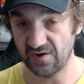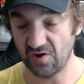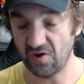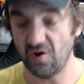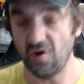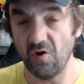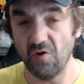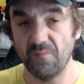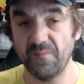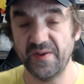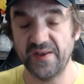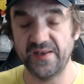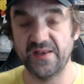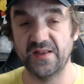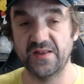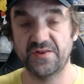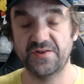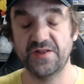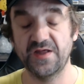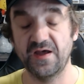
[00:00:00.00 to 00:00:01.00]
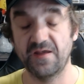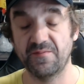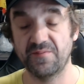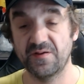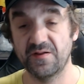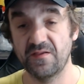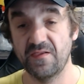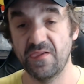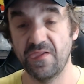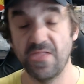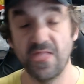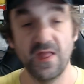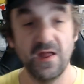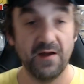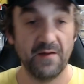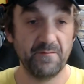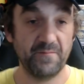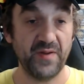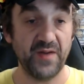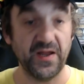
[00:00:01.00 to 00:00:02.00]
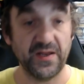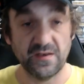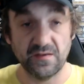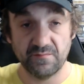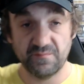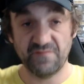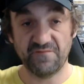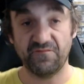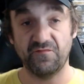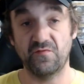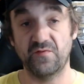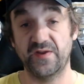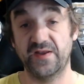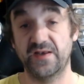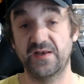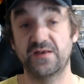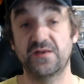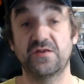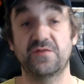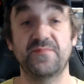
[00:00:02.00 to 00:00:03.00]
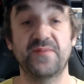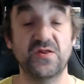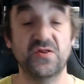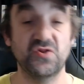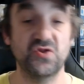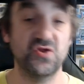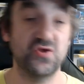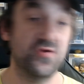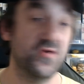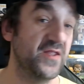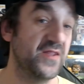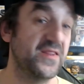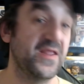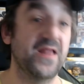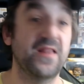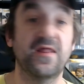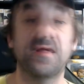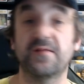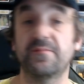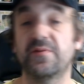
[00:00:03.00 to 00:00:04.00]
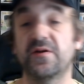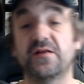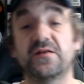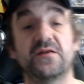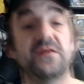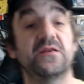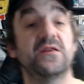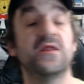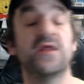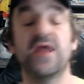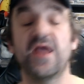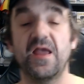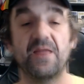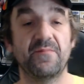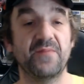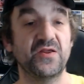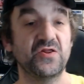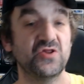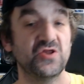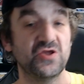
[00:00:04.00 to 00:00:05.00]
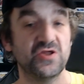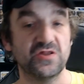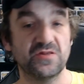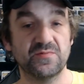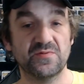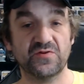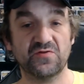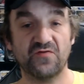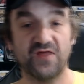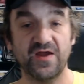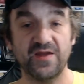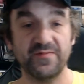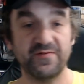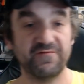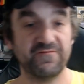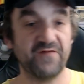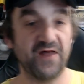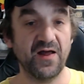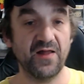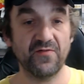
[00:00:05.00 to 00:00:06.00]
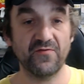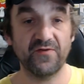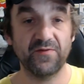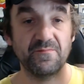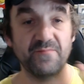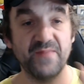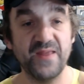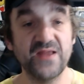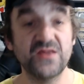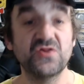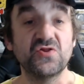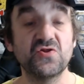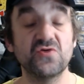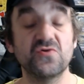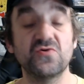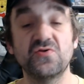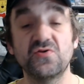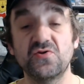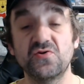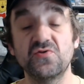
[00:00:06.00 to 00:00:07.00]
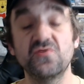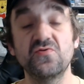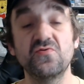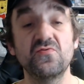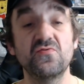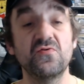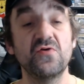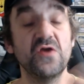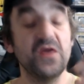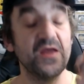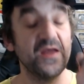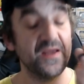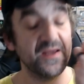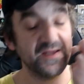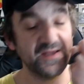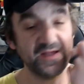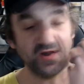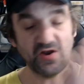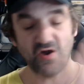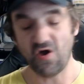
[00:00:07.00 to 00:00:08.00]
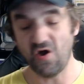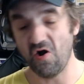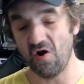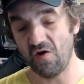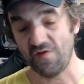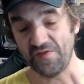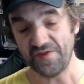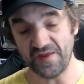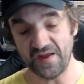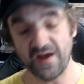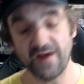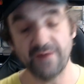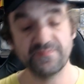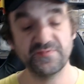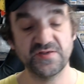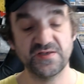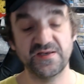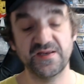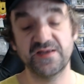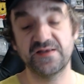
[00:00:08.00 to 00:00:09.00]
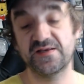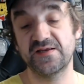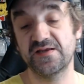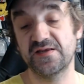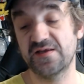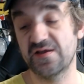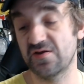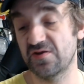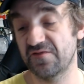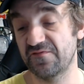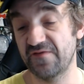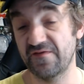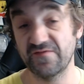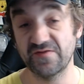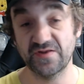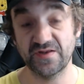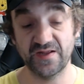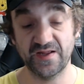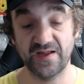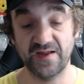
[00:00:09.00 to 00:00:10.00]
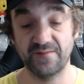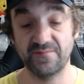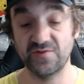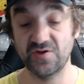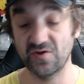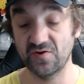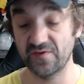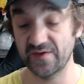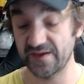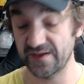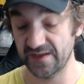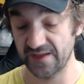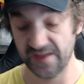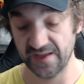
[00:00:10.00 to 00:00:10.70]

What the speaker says: open this up. But before we get into this, make sure you hit that like button and make sure you subscribe and follow, and make sure you get all the up-to-date details of everything I'm doing.